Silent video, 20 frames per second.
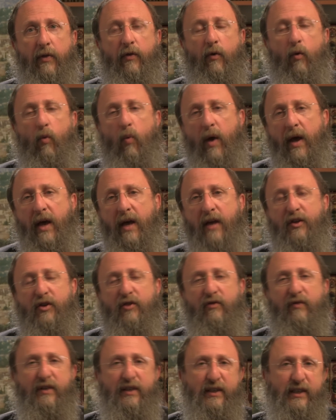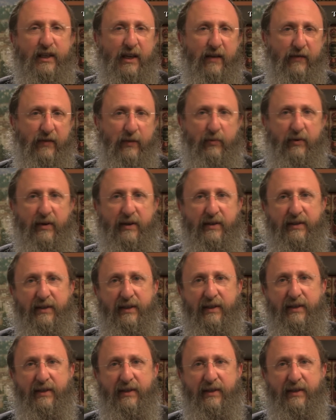the way to receive the present.